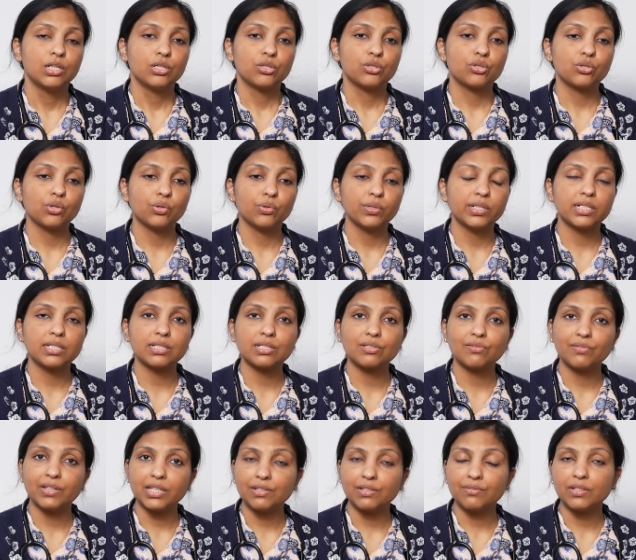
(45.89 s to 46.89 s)
So it is
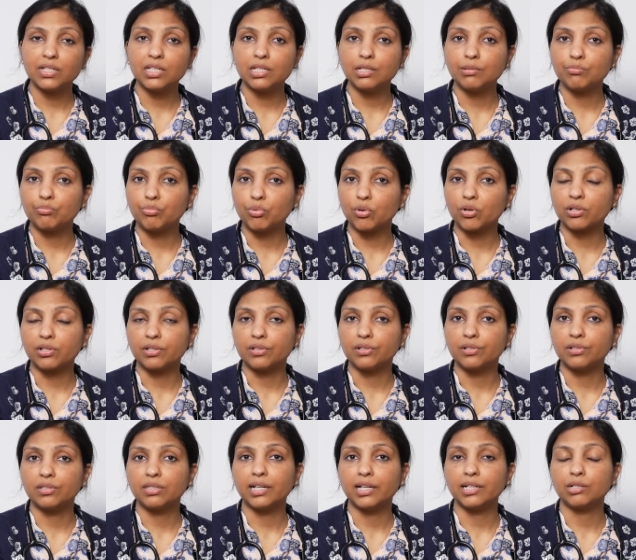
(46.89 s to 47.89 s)
very, very
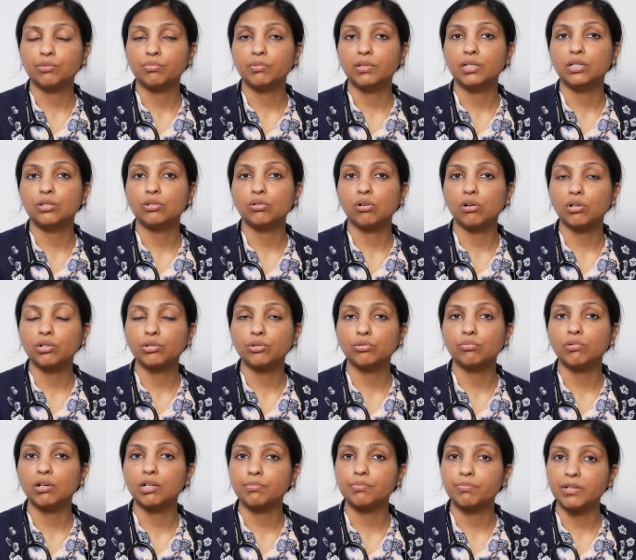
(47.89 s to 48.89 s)
important that we talk
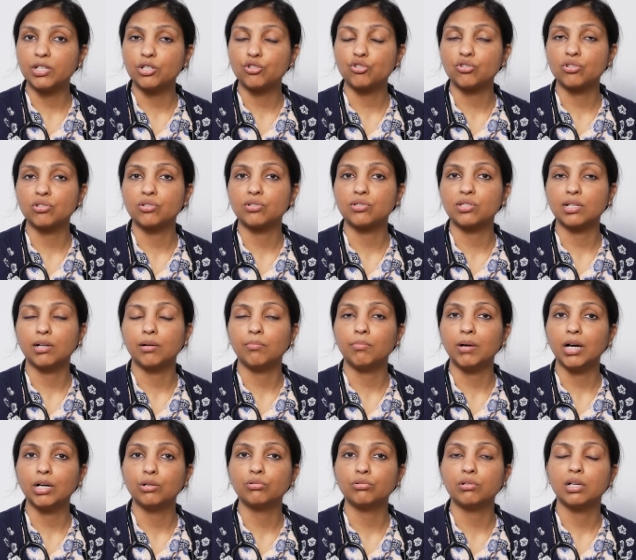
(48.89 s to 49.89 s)
to our patients
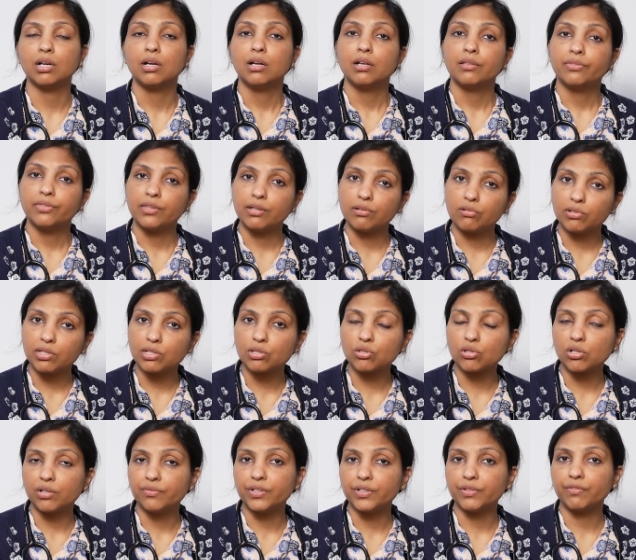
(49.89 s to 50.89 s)
about the
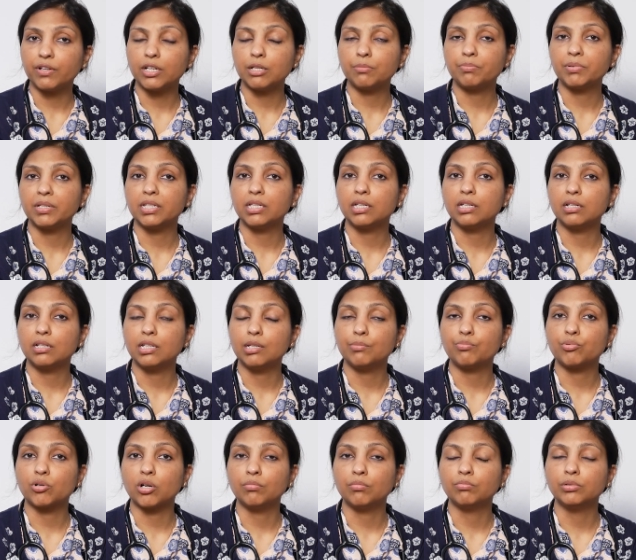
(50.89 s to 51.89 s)
risk of developing kidney
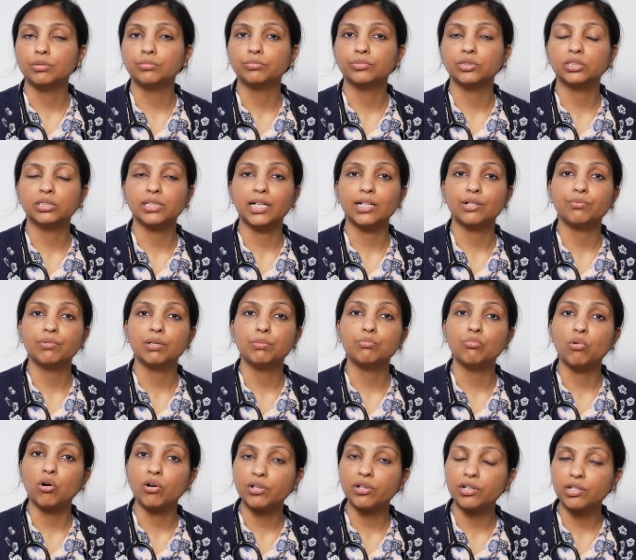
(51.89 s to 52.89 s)
problems, that we
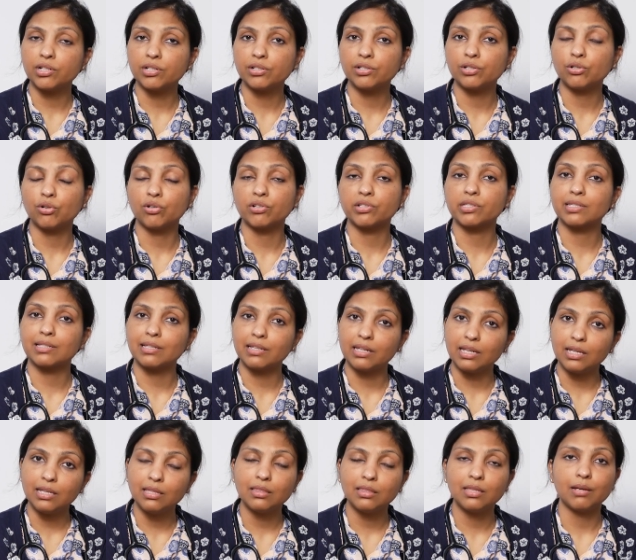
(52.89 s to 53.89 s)
monitor or
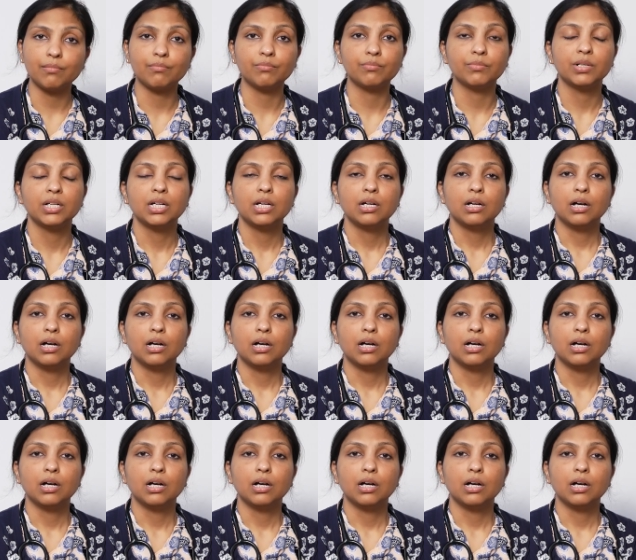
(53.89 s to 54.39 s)
screen them